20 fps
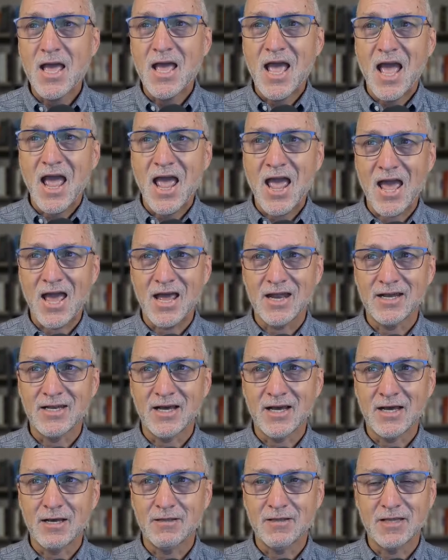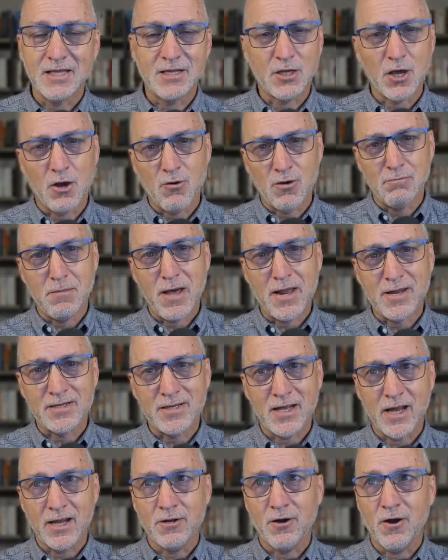and uh, then go and
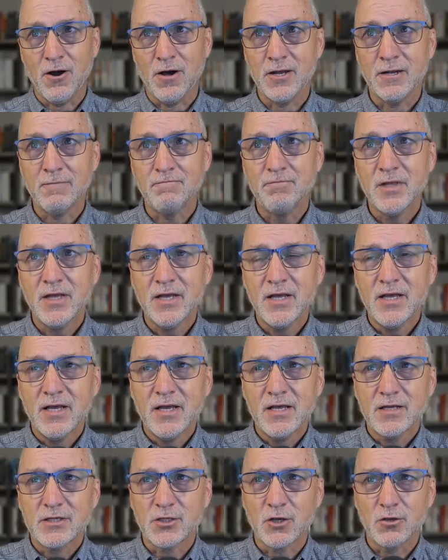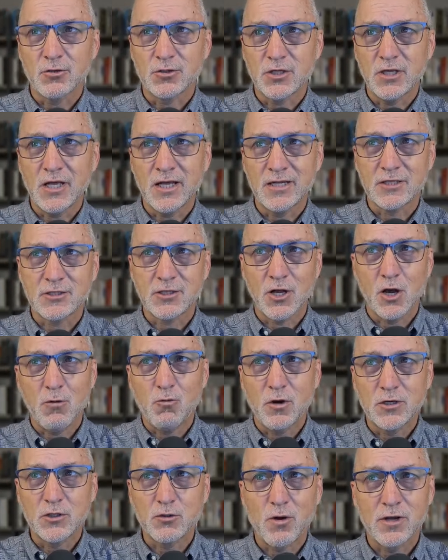meditate on it. So it's Psalm
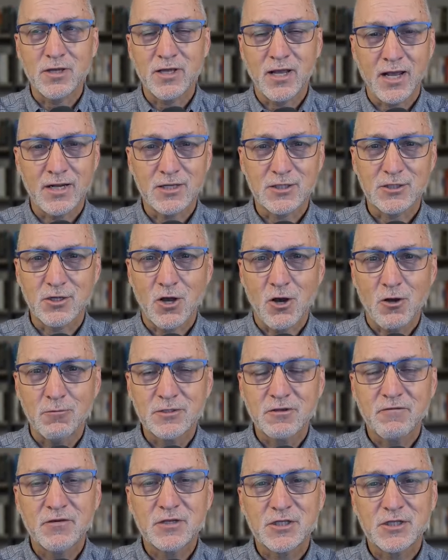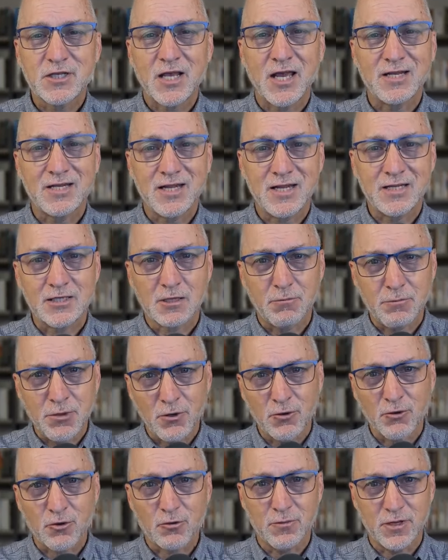128, Psalms of Ascent. It's the
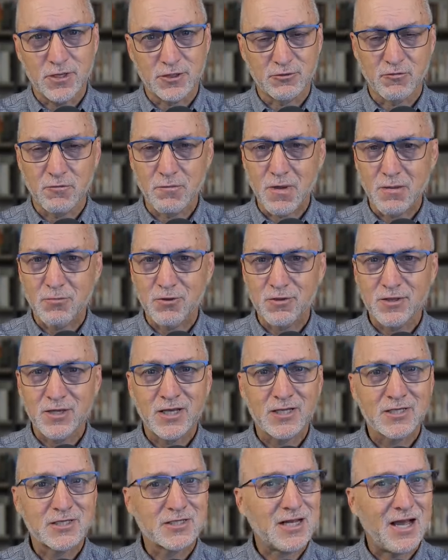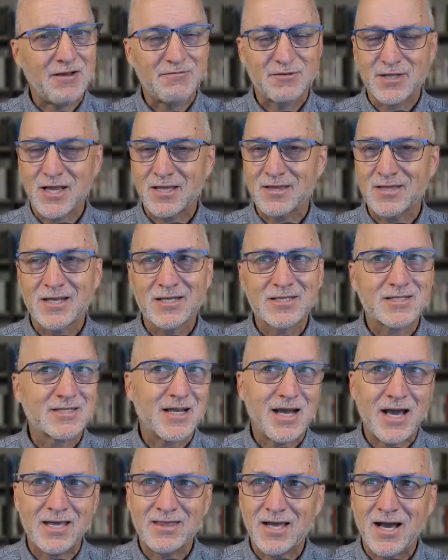pilgrimage. Remember this? I've said this.
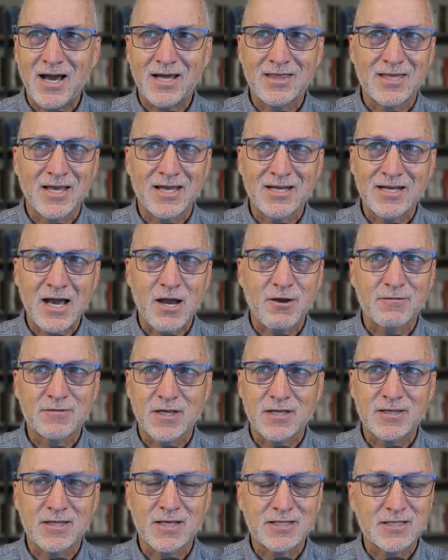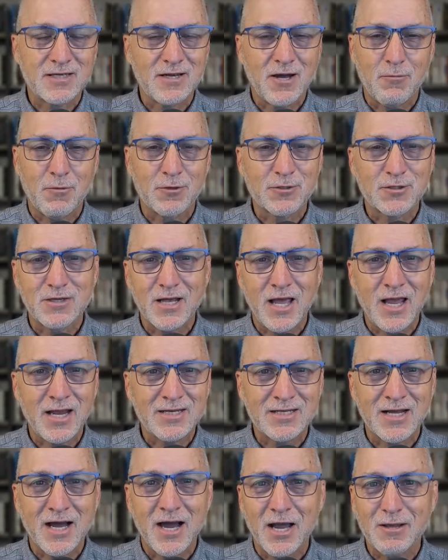I, I think now I've said this almost eight
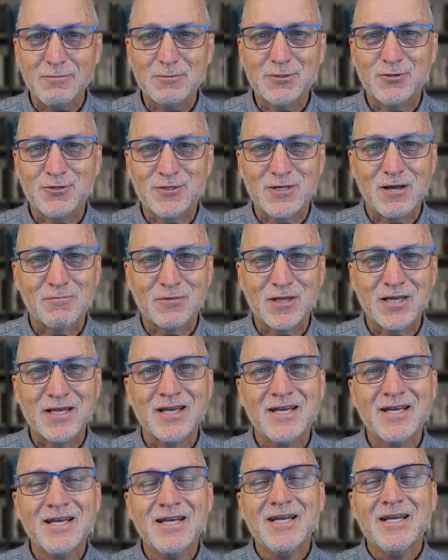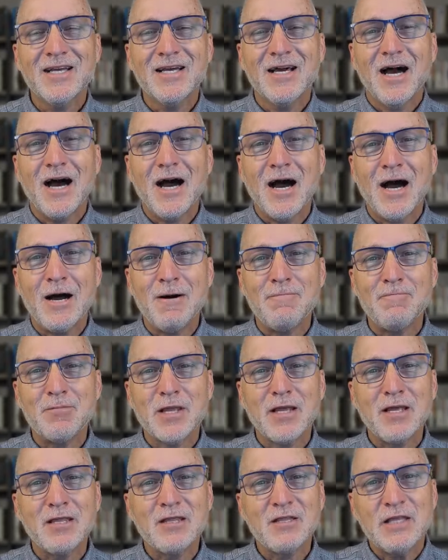times or something. Um,
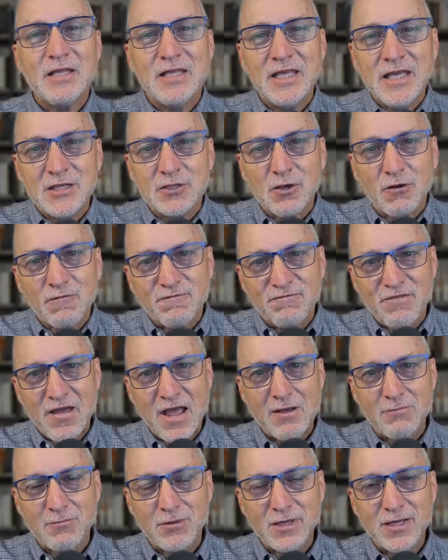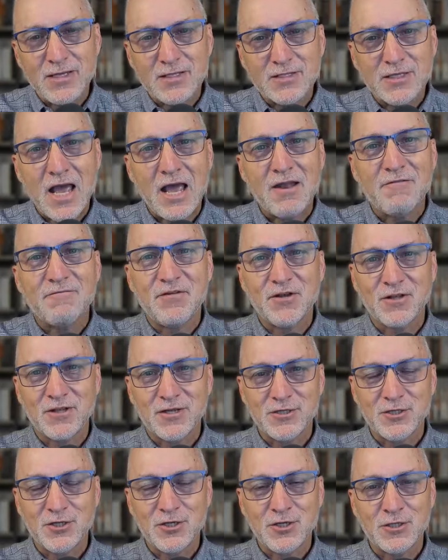these are families and
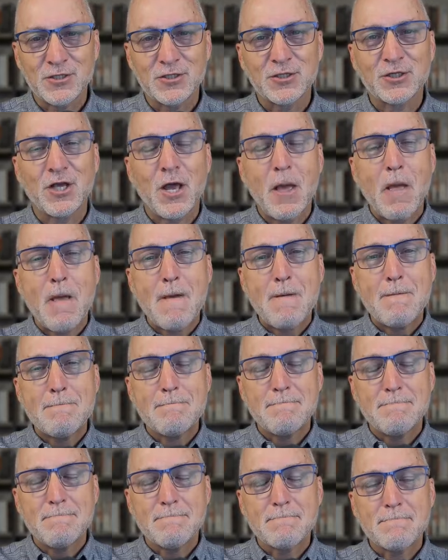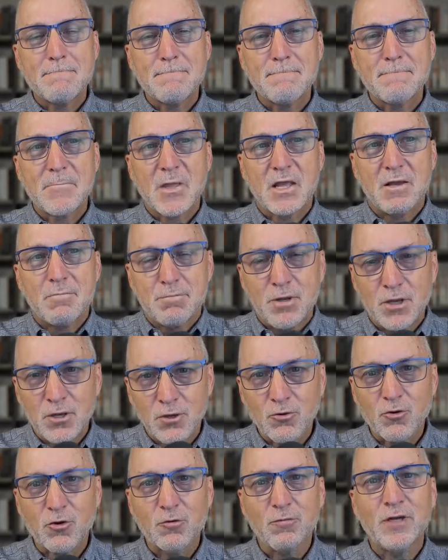villages
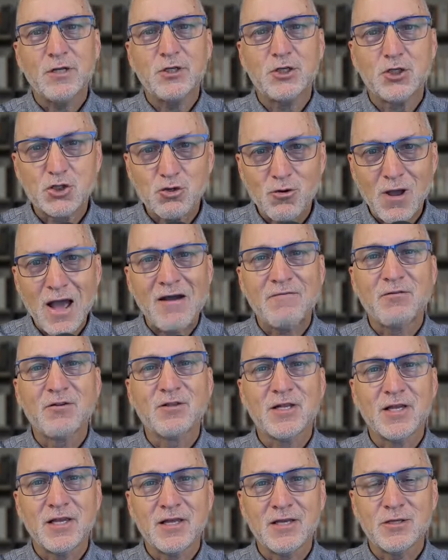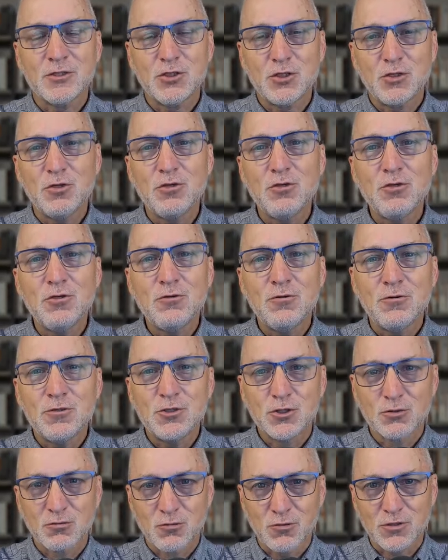pilgrimage traveling to
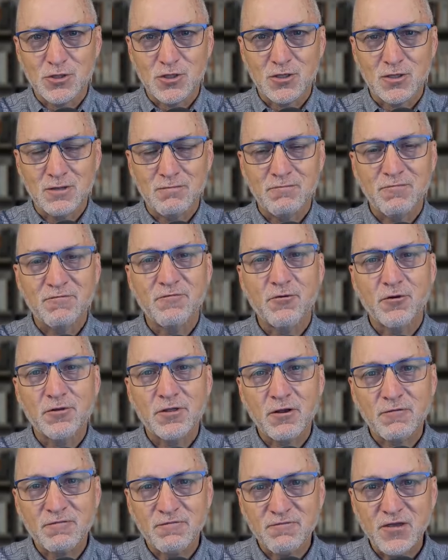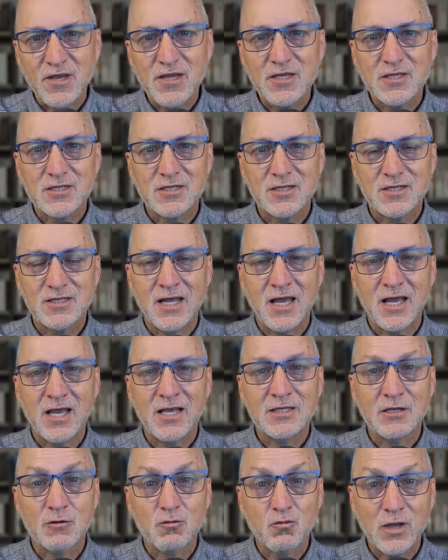Jerusalem for their feast
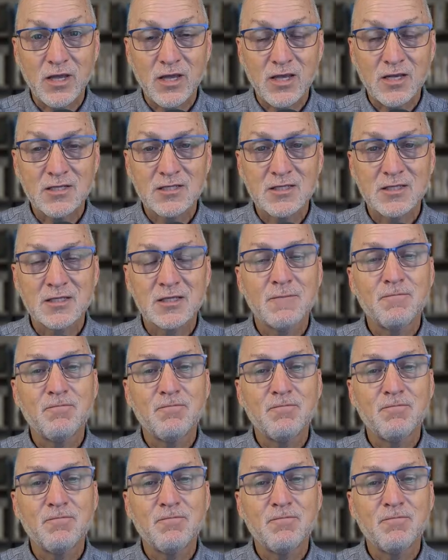days and weeks